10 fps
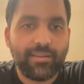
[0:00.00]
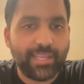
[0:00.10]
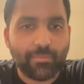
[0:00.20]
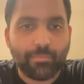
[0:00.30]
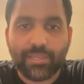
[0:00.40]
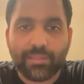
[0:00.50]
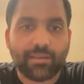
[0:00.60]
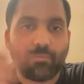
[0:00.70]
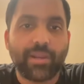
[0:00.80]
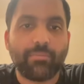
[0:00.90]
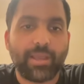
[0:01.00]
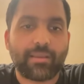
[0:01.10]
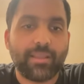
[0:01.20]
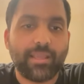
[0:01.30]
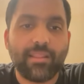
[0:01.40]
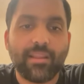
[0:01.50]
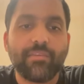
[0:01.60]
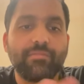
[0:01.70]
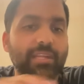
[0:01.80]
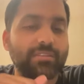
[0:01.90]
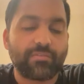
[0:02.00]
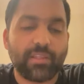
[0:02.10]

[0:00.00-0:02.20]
take a peek and come right back and then live the rest of